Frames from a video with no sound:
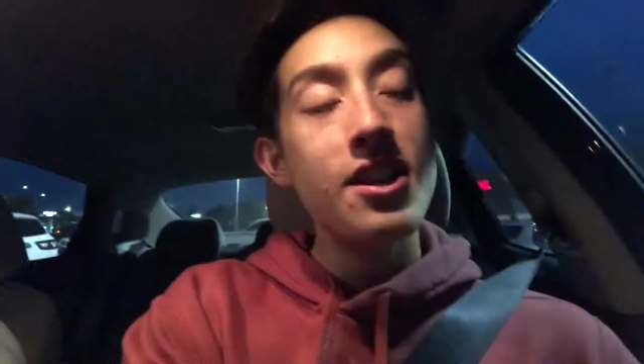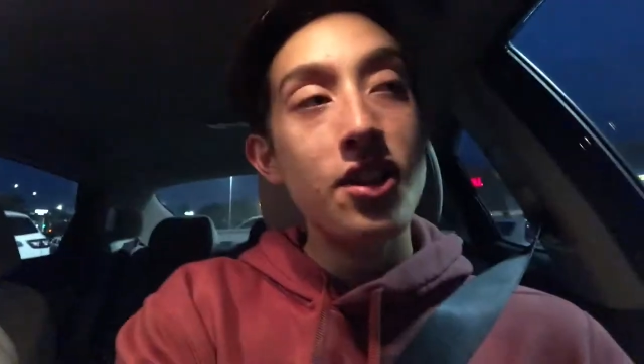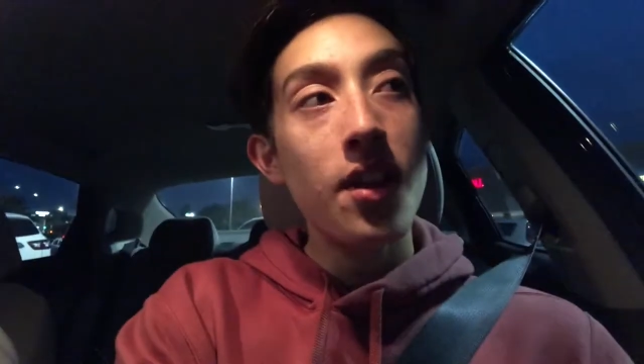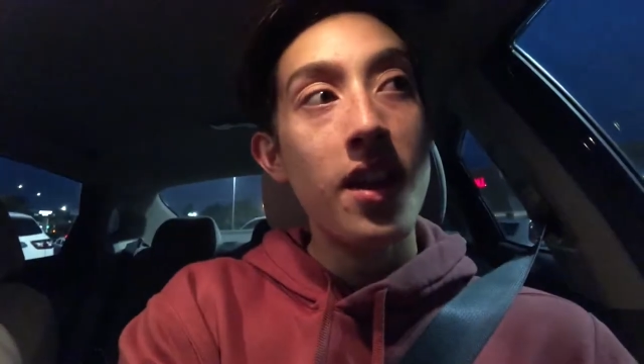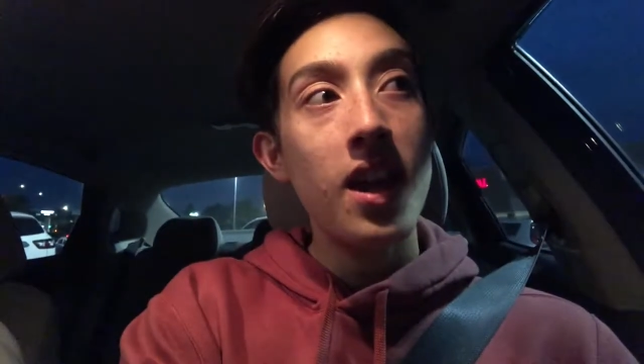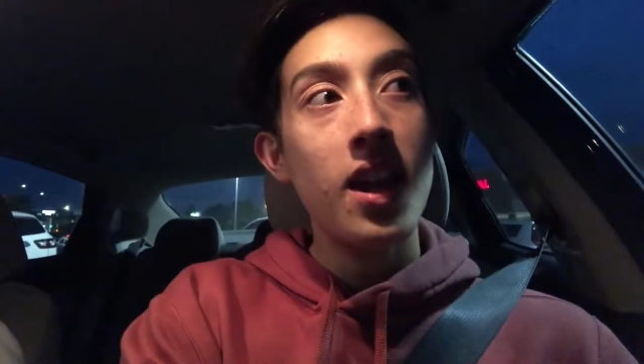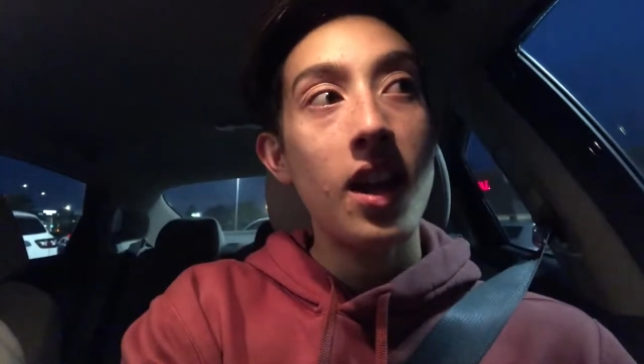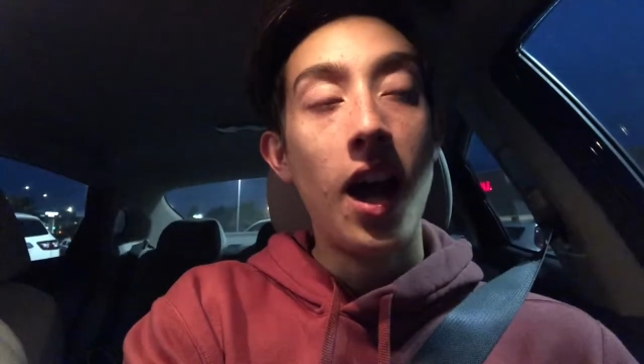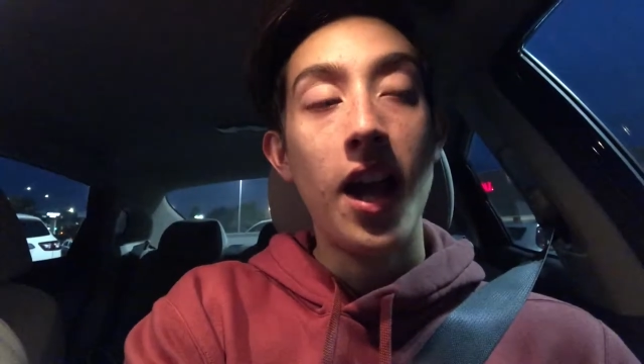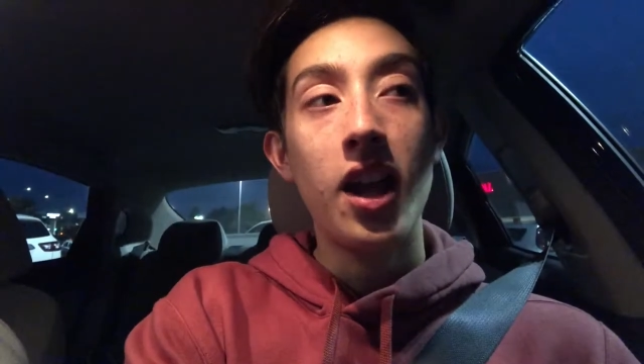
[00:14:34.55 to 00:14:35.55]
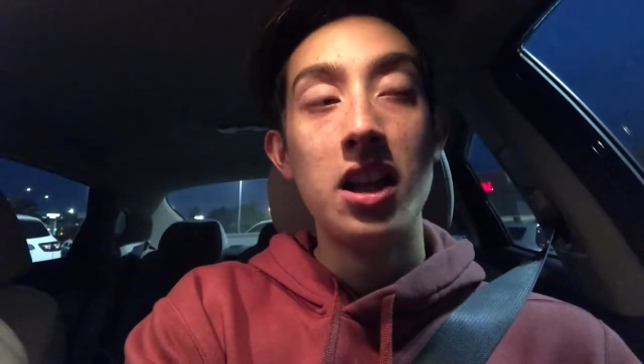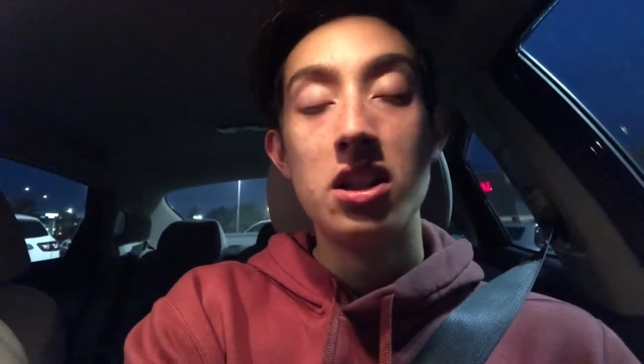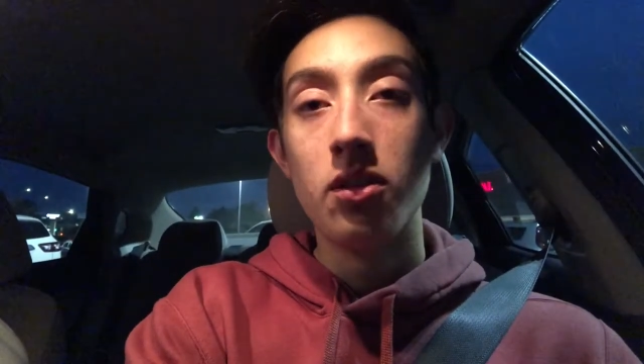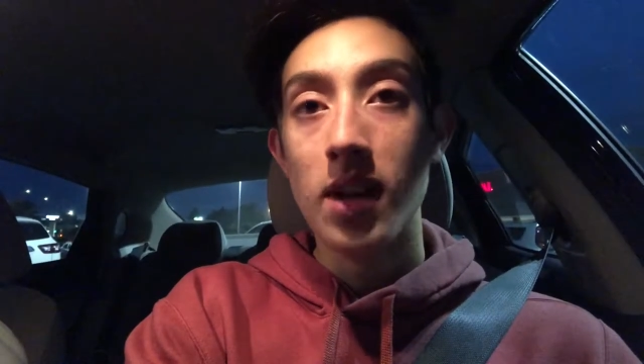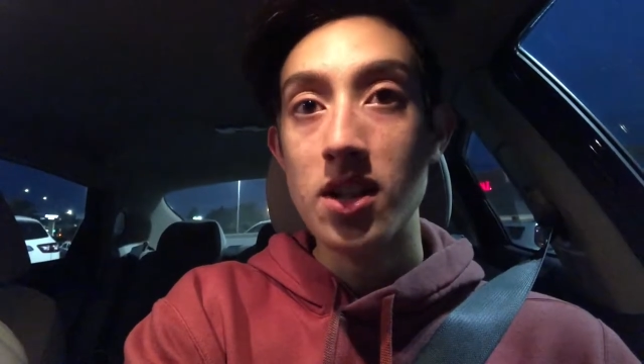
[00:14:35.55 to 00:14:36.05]
And so then I get
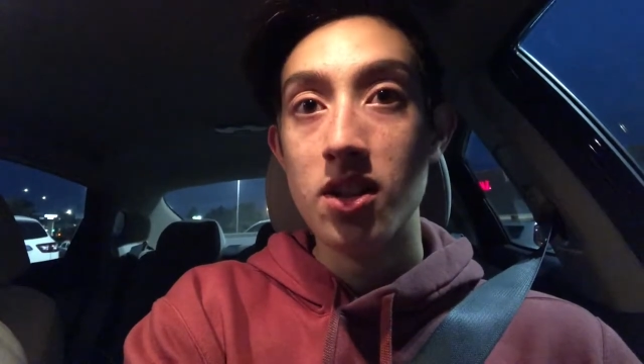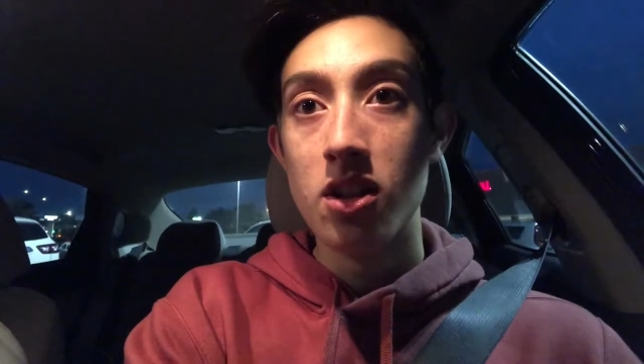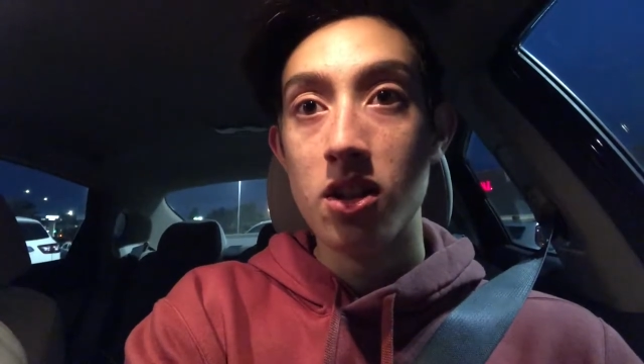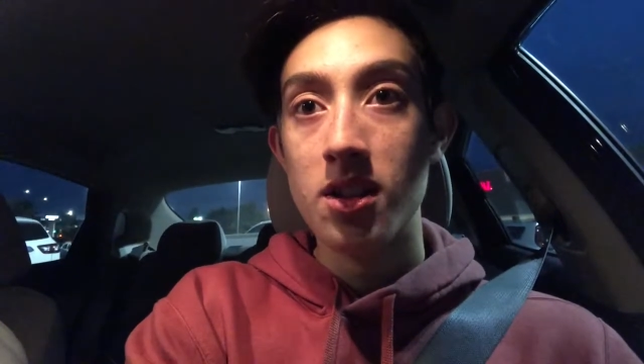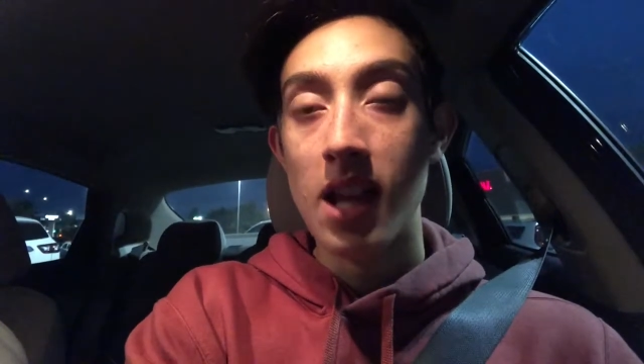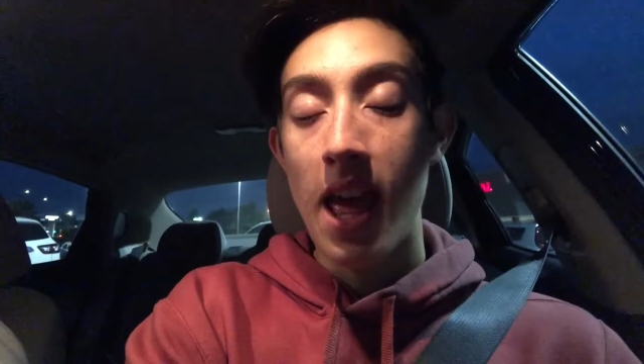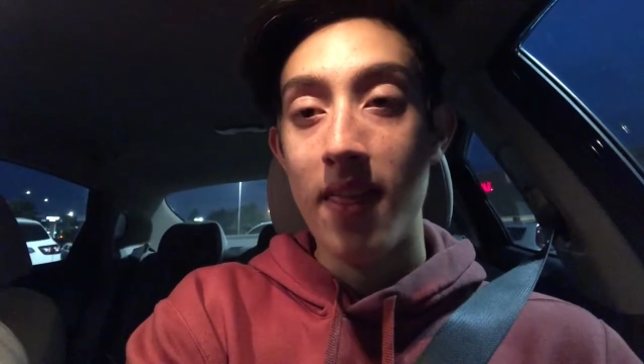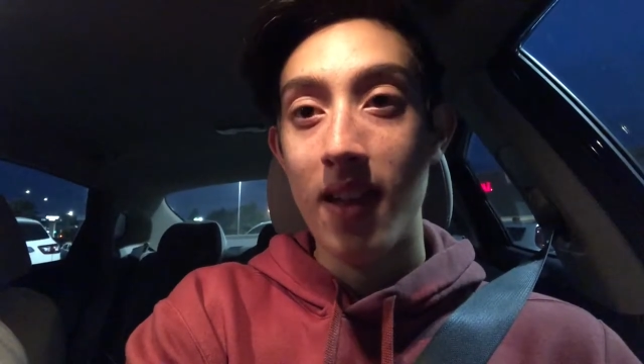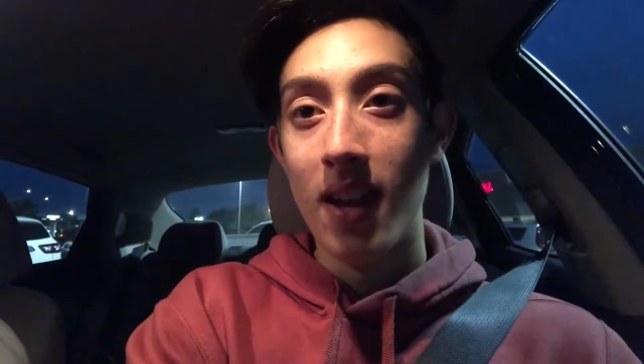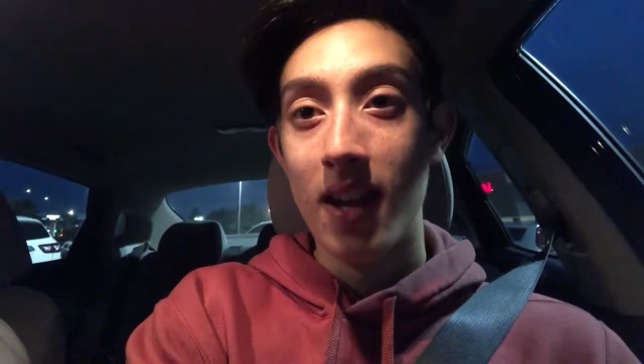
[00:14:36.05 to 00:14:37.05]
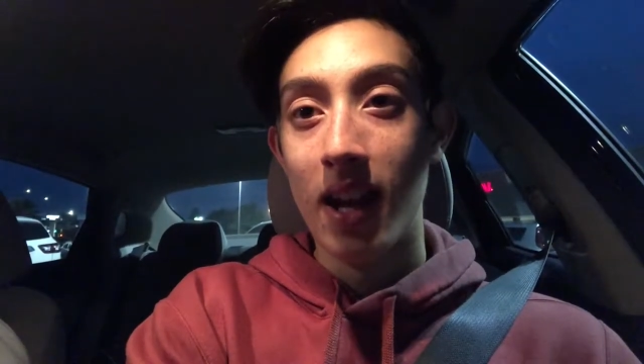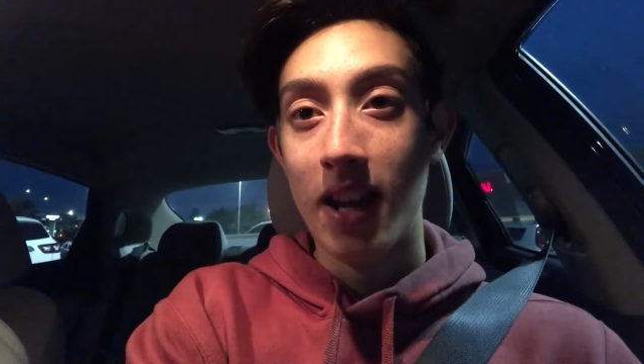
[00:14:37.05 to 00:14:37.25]
to the registers and then